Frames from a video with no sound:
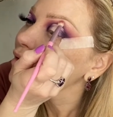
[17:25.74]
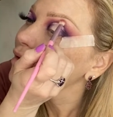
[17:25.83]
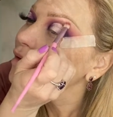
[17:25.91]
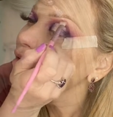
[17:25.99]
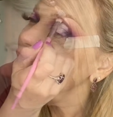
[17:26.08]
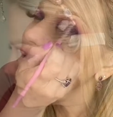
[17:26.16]

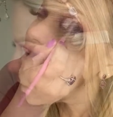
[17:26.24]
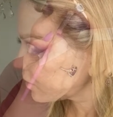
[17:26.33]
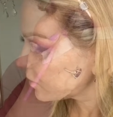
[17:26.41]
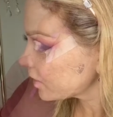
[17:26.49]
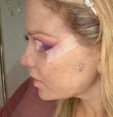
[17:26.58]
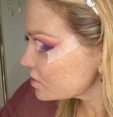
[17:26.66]
So then you're
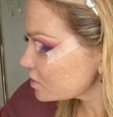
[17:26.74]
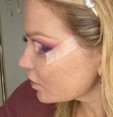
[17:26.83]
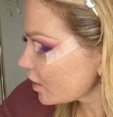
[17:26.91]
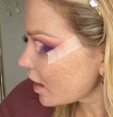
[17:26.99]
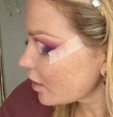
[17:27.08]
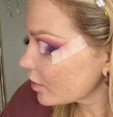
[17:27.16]
going to
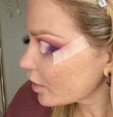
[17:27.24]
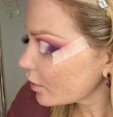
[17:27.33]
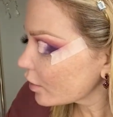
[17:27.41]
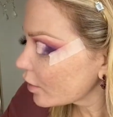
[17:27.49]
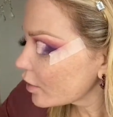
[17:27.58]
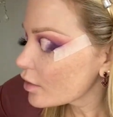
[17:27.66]
grab
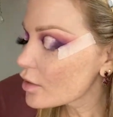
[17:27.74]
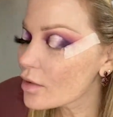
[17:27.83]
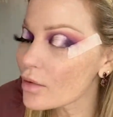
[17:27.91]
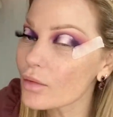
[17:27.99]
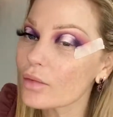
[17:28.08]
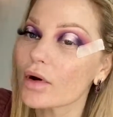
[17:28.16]

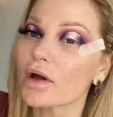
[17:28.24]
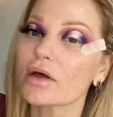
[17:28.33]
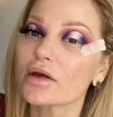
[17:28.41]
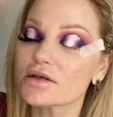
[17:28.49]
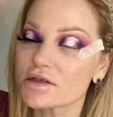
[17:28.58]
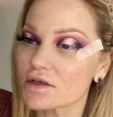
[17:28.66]

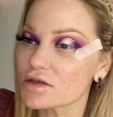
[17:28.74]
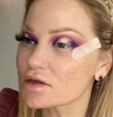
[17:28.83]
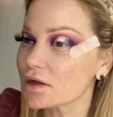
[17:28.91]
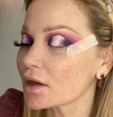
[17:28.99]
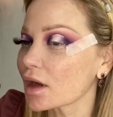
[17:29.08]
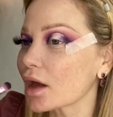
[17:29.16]
Royal
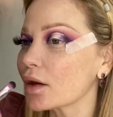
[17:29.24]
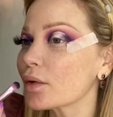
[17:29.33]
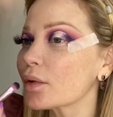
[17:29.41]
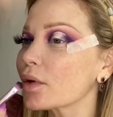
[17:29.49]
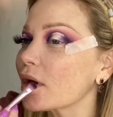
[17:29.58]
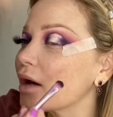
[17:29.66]
Dungeon again
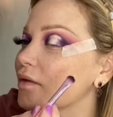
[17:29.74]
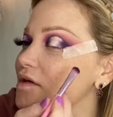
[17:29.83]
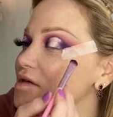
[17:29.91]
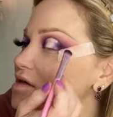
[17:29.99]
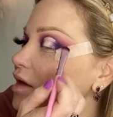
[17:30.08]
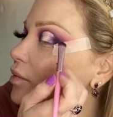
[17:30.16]
on the
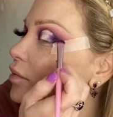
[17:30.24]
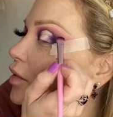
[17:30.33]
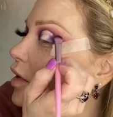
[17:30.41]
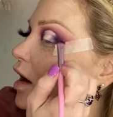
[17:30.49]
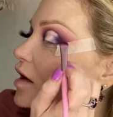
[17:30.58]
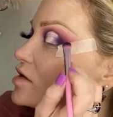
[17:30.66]
same
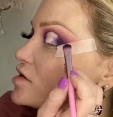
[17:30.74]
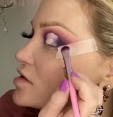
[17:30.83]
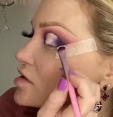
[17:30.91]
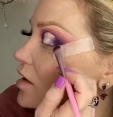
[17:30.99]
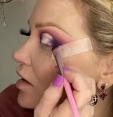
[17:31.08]
brush